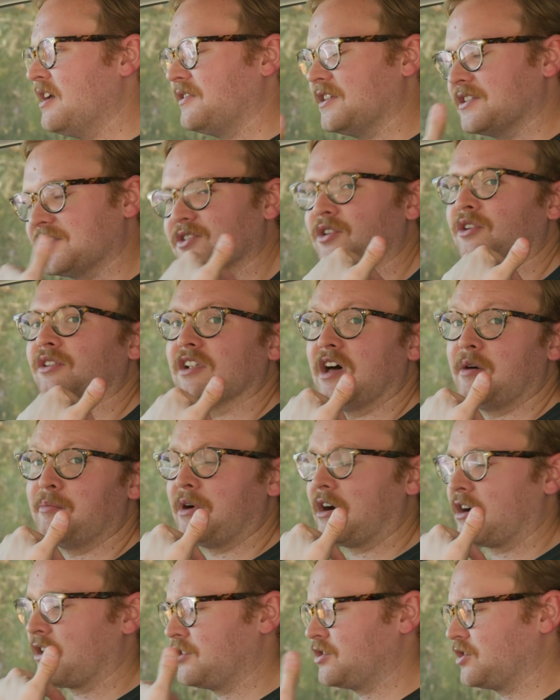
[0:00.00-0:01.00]
There's no
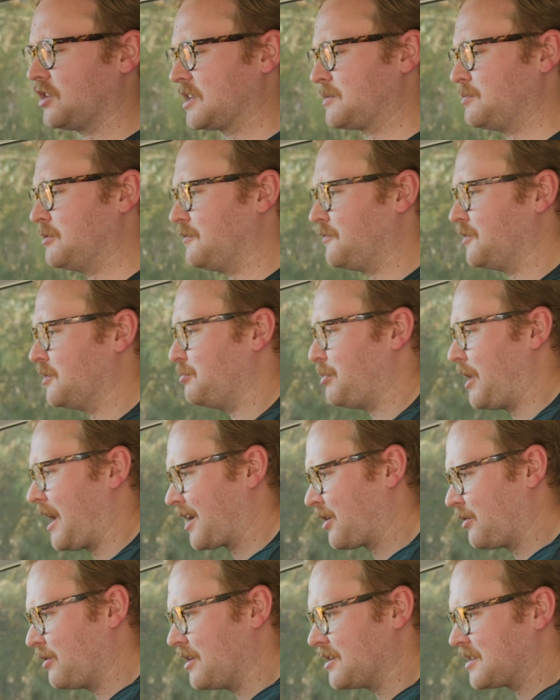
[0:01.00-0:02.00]
lumbar adjustment for the
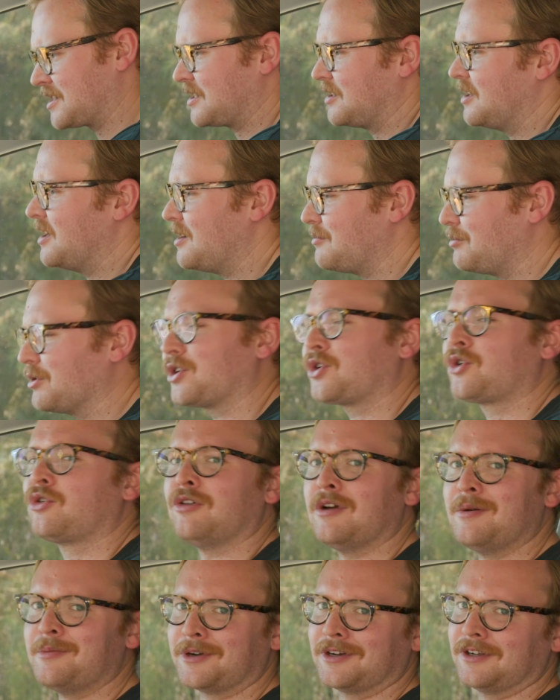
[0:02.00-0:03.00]
backrest, but
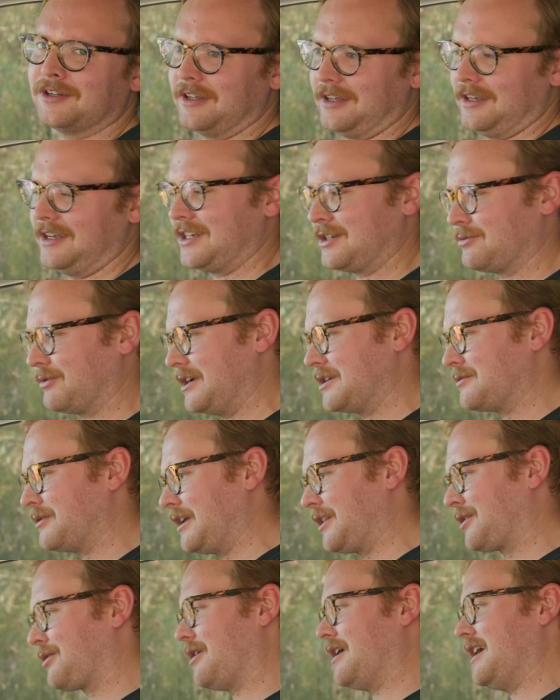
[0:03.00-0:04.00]
criminally in
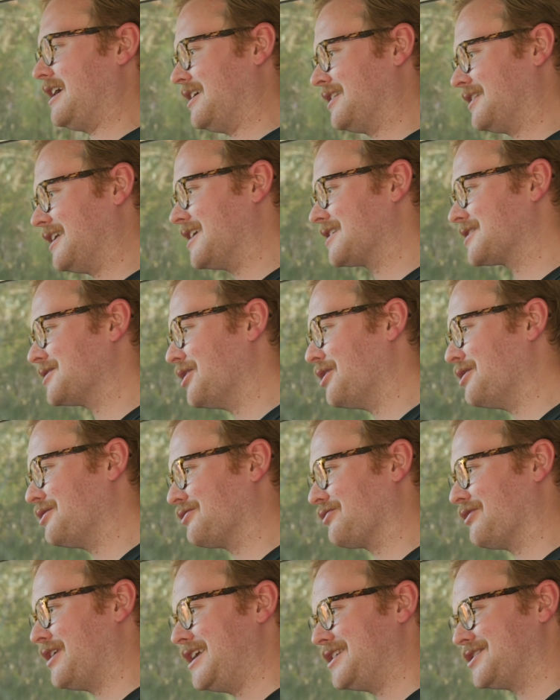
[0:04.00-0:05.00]
2023, there's no
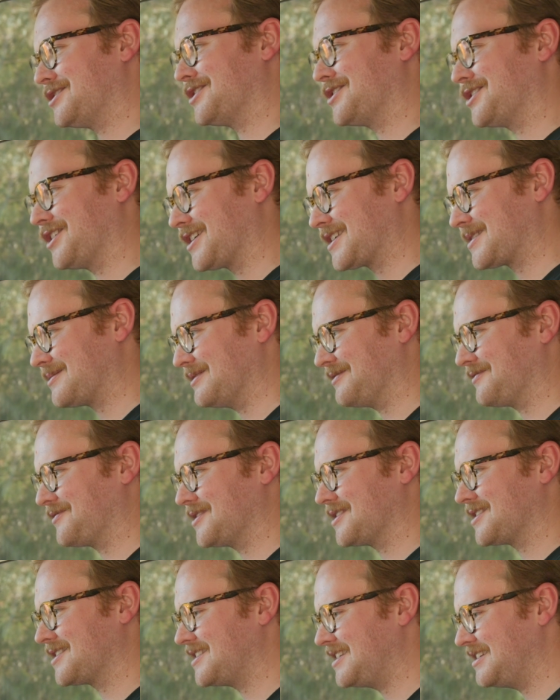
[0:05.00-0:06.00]
reach adjustment for
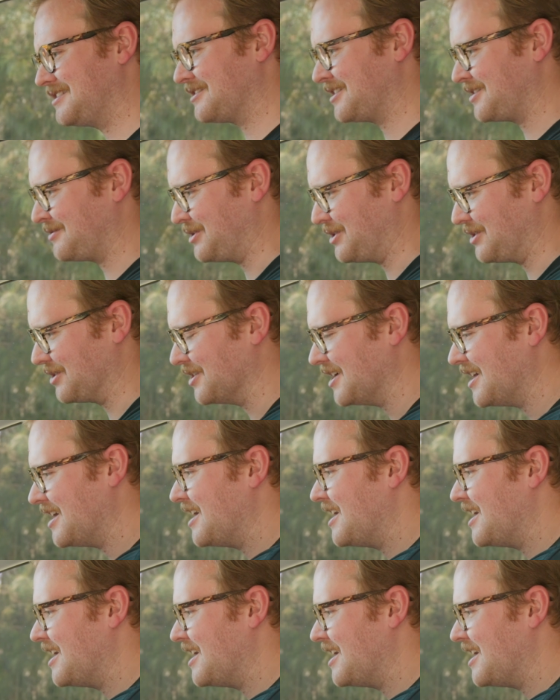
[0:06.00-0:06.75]
the steering wheel.